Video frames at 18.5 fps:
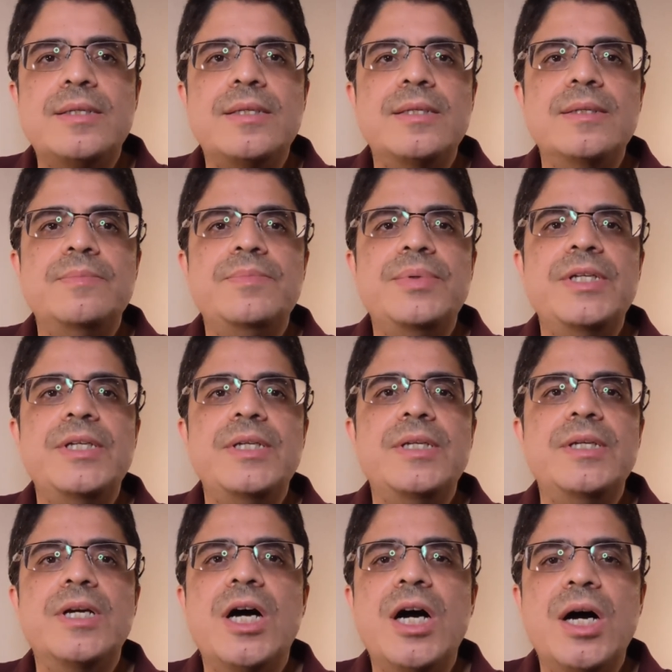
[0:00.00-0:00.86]
to
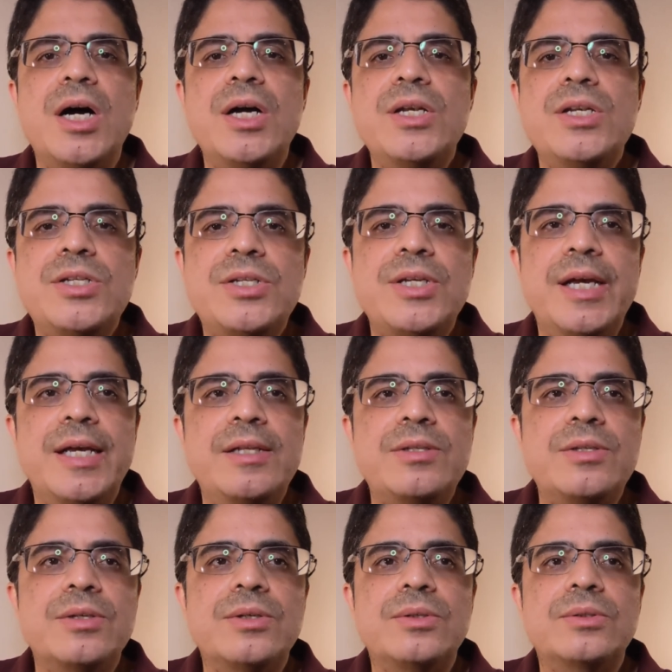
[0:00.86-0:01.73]
be
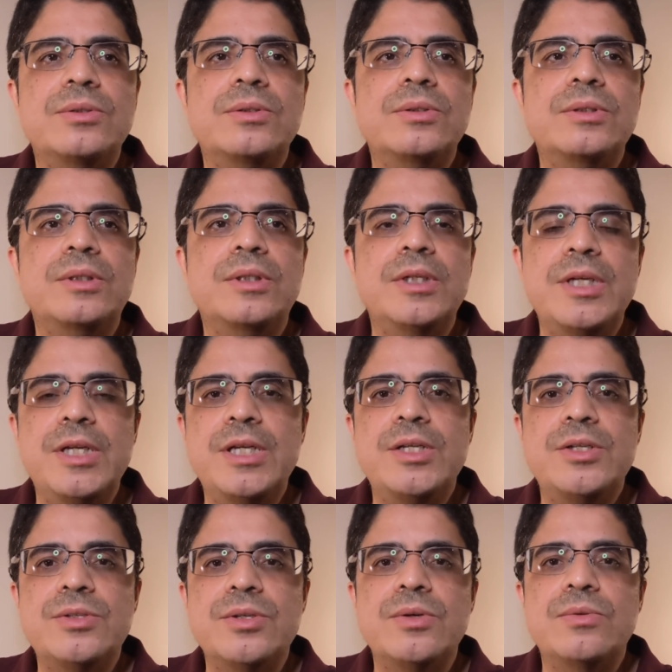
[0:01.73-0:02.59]
ungentle in
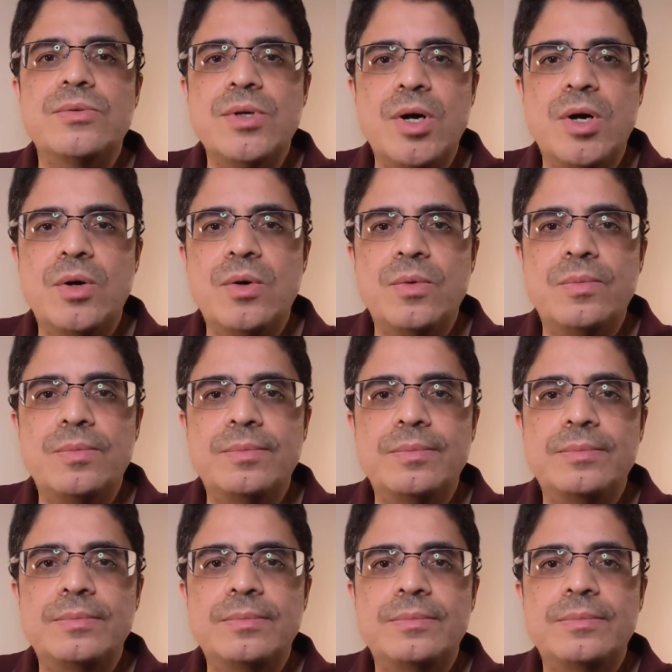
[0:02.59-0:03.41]
his own home.